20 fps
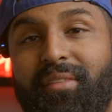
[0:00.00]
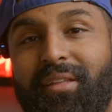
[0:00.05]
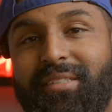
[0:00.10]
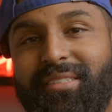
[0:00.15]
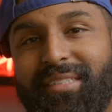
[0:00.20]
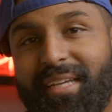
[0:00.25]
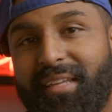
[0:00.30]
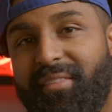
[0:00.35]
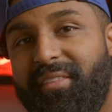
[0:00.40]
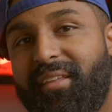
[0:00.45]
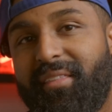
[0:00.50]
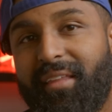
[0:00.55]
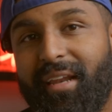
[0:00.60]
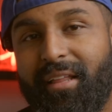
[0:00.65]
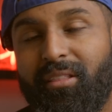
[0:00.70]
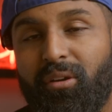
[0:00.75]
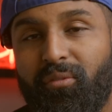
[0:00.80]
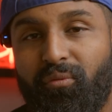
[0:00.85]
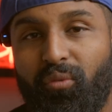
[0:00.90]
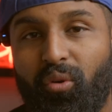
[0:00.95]
The second thing that I
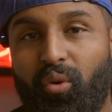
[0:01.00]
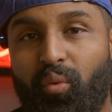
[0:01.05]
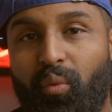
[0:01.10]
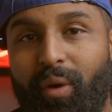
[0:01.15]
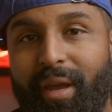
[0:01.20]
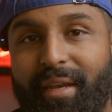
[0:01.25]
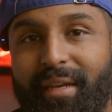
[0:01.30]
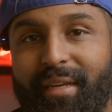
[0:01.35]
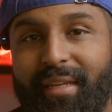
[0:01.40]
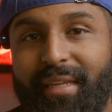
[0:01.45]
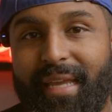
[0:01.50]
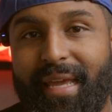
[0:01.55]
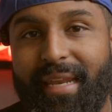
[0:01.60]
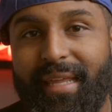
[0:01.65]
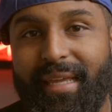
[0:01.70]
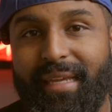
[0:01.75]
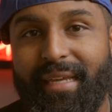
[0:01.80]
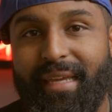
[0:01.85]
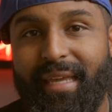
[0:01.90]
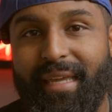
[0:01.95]
look for when
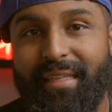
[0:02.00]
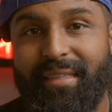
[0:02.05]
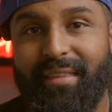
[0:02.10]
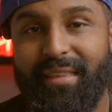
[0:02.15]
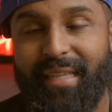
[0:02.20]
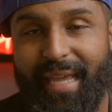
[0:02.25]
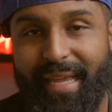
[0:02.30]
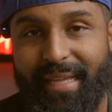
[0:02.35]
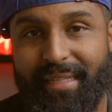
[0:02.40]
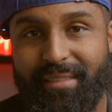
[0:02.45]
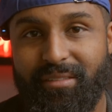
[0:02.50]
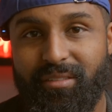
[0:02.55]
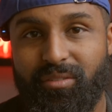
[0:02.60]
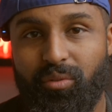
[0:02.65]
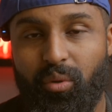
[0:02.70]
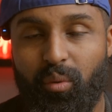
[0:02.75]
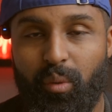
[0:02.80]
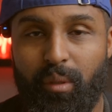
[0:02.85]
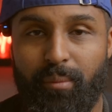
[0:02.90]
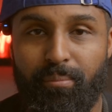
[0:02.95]
getting a lens
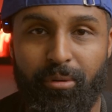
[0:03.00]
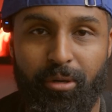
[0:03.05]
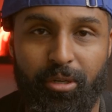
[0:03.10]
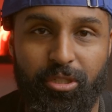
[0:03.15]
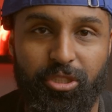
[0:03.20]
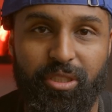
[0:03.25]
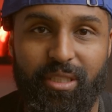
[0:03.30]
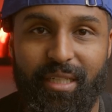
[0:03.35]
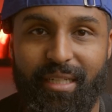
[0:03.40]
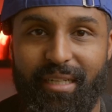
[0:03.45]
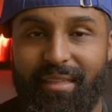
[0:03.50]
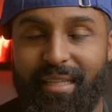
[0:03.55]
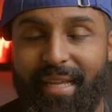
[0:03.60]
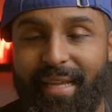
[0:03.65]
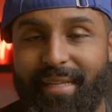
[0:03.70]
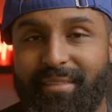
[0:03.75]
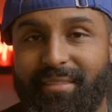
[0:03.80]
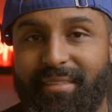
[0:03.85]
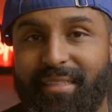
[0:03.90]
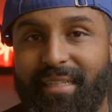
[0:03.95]
or when purchasing a
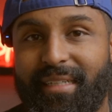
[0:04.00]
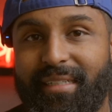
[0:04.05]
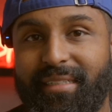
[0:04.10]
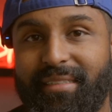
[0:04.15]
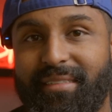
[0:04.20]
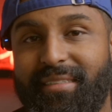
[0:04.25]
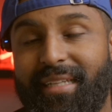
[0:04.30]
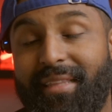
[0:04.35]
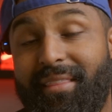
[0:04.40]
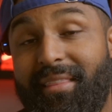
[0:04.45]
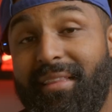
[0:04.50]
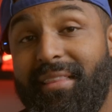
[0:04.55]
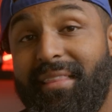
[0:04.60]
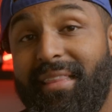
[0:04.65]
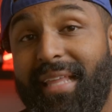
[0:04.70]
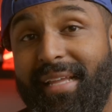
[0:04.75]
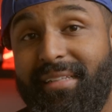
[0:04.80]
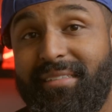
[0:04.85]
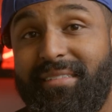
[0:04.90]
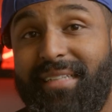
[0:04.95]
lens is that the
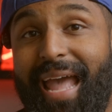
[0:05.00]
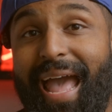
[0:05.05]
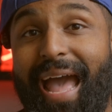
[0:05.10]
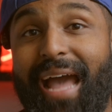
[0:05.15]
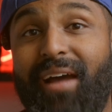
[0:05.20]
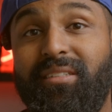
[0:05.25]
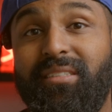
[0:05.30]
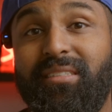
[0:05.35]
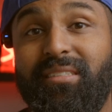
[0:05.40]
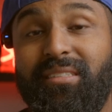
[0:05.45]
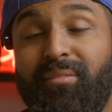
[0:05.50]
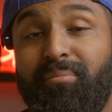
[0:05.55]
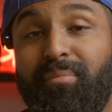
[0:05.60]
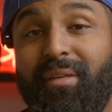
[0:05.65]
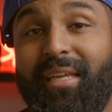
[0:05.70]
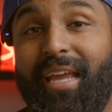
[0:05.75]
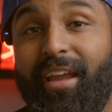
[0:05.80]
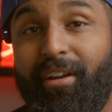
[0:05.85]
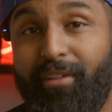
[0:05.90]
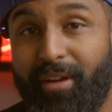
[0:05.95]
lens has some
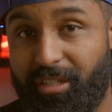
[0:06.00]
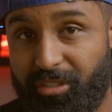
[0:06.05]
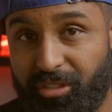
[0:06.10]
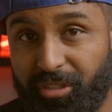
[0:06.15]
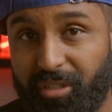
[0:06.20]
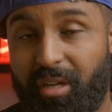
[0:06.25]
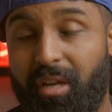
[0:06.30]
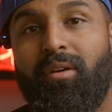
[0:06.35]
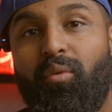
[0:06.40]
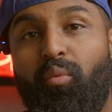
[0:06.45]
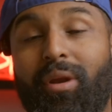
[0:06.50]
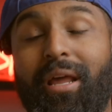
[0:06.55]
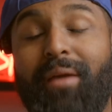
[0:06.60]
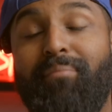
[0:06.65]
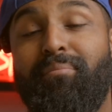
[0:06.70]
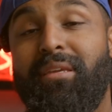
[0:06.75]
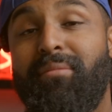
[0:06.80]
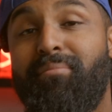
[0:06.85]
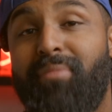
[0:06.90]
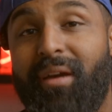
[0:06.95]
character. What I
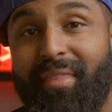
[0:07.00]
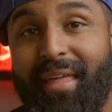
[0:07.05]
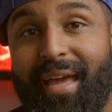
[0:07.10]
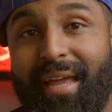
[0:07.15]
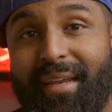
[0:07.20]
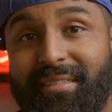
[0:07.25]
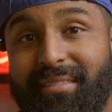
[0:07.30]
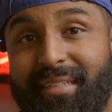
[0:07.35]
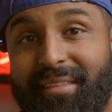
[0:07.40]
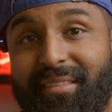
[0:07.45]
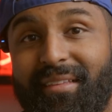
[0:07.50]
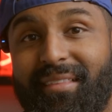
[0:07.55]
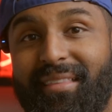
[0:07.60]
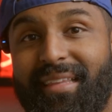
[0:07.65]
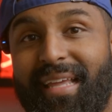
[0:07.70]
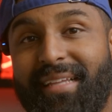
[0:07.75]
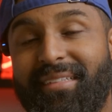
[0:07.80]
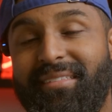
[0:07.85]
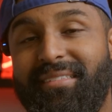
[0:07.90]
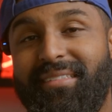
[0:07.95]
mean by that is that the
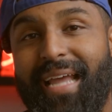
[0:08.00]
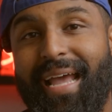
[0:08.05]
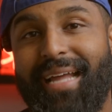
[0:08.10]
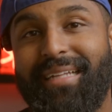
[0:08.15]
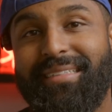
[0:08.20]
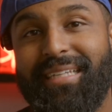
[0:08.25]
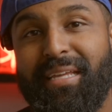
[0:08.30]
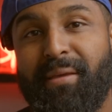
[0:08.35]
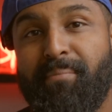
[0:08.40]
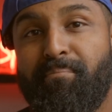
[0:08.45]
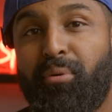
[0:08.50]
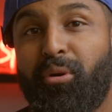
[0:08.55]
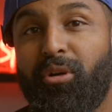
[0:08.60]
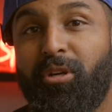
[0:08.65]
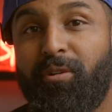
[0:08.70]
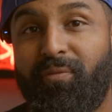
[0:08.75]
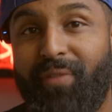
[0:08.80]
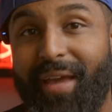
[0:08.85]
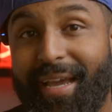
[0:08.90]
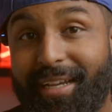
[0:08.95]
lens has
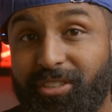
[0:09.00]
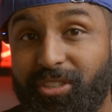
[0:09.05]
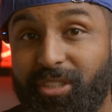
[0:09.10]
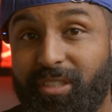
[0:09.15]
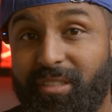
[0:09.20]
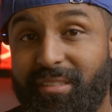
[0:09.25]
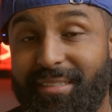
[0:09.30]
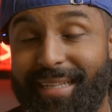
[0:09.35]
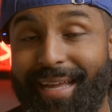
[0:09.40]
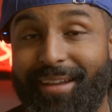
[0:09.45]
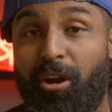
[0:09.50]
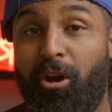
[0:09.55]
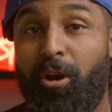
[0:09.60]
imperfections that